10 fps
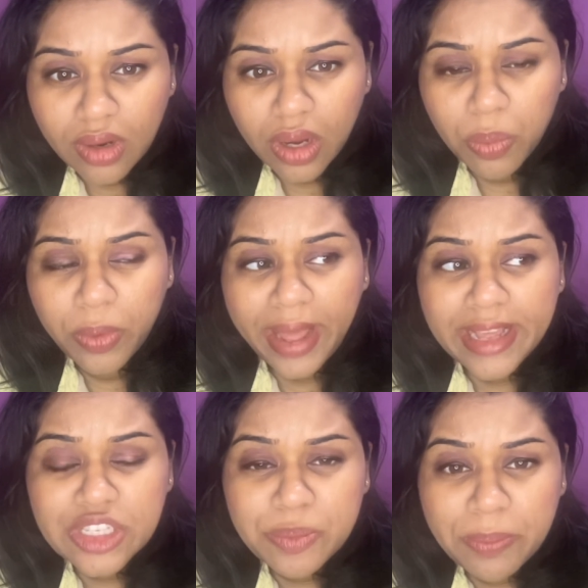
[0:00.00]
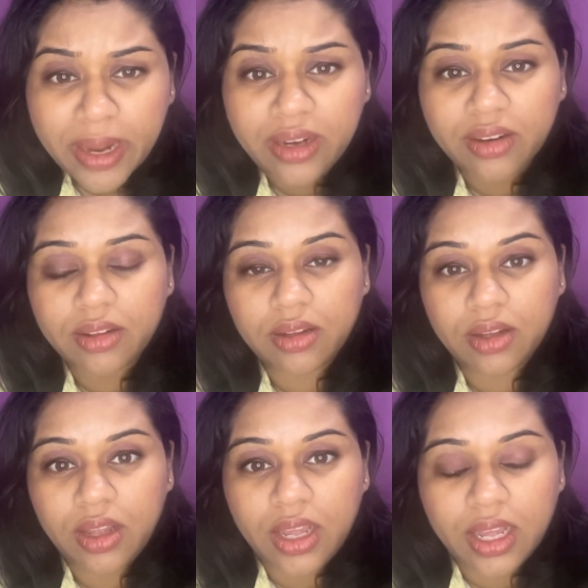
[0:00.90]
would expect
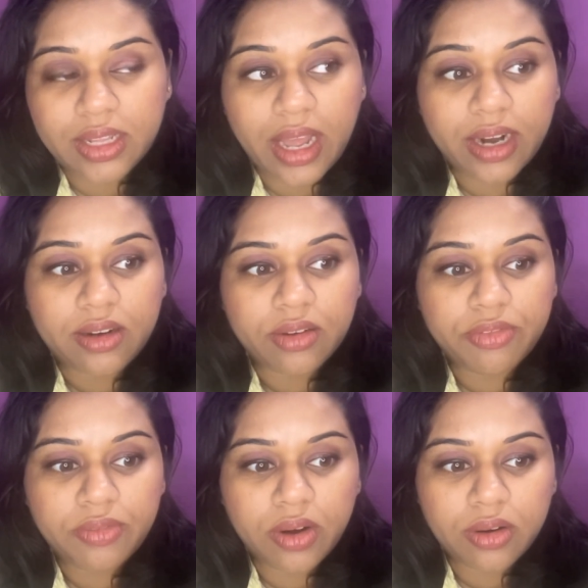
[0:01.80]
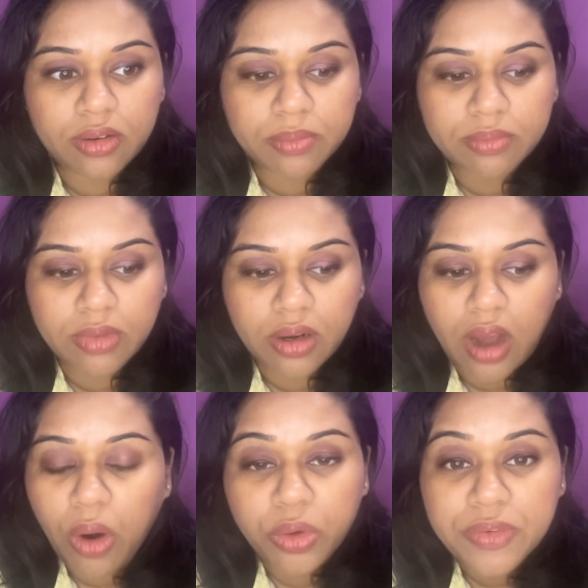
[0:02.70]
that
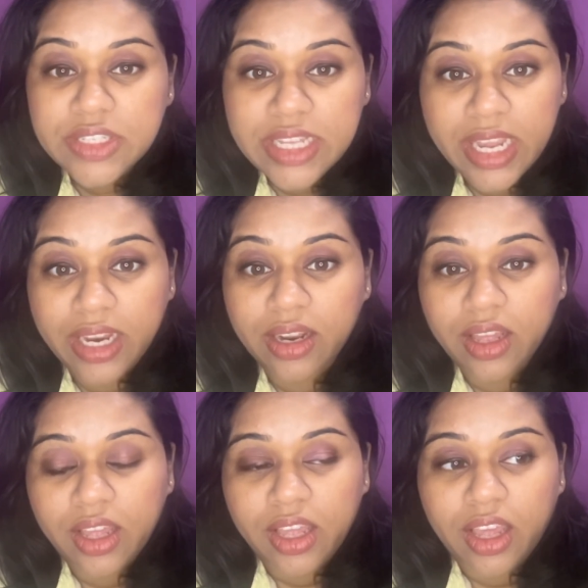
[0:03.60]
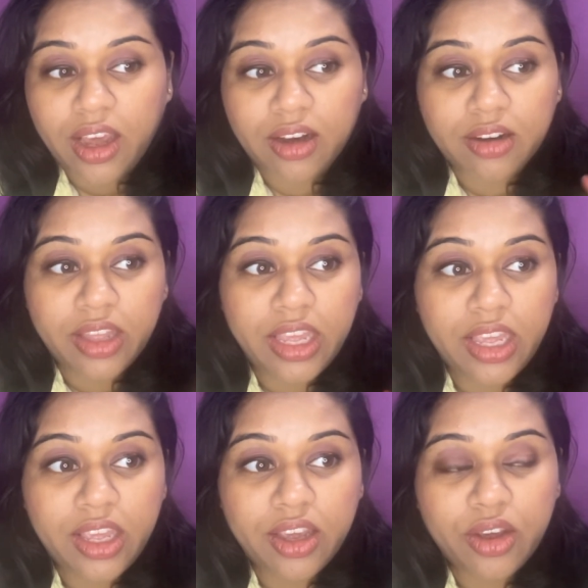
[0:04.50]
out of a seed
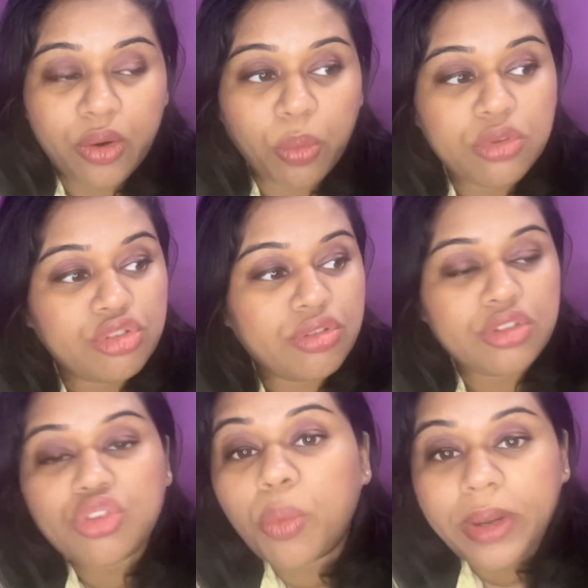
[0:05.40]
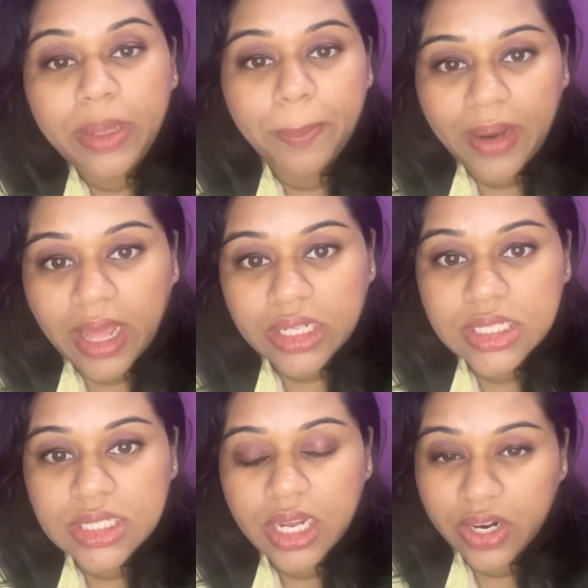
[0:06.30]
he grows so many
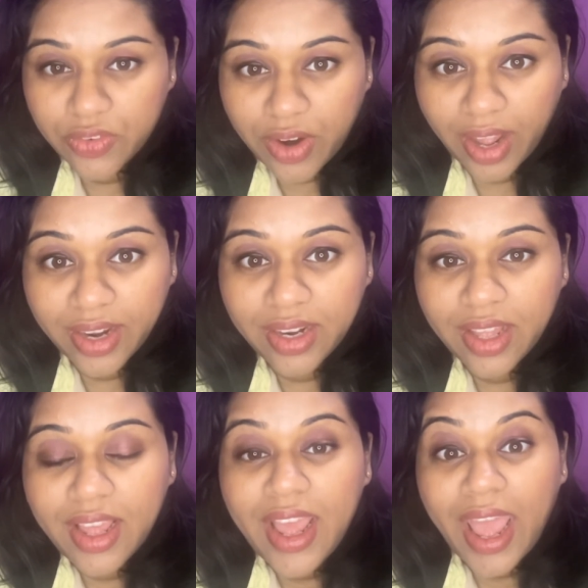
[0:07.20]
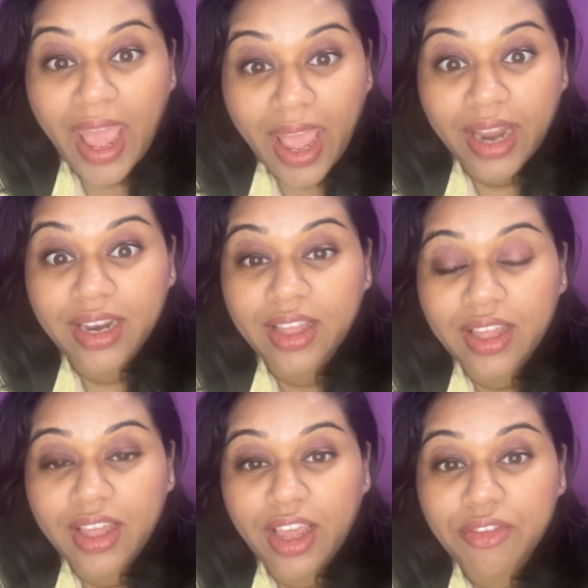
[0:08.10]
plants, right? And
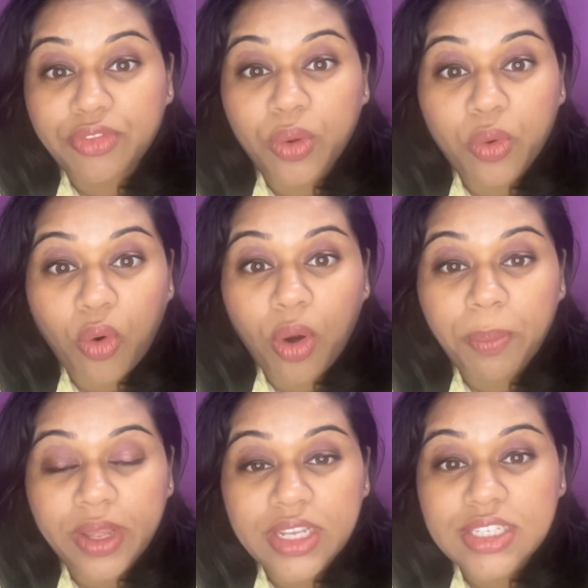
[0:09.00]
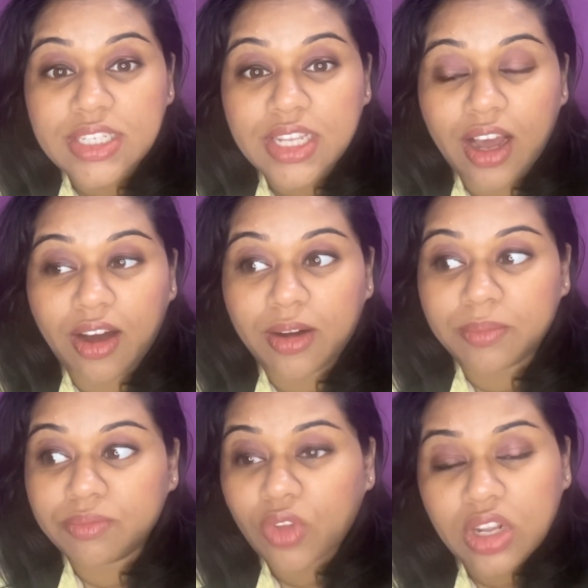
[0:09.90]
if the crop is
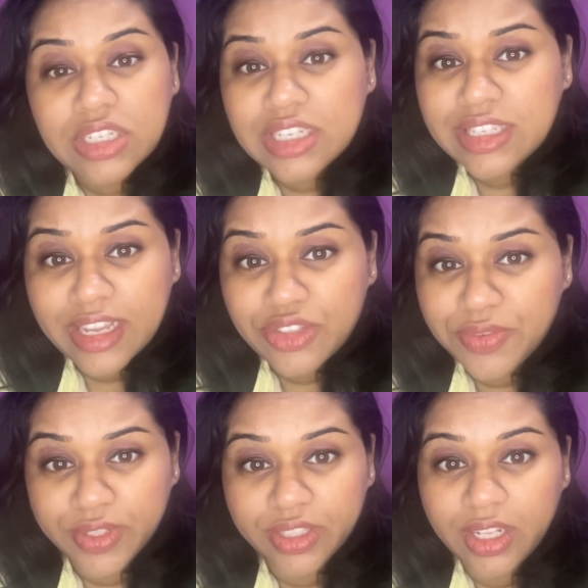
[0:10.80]
not successful,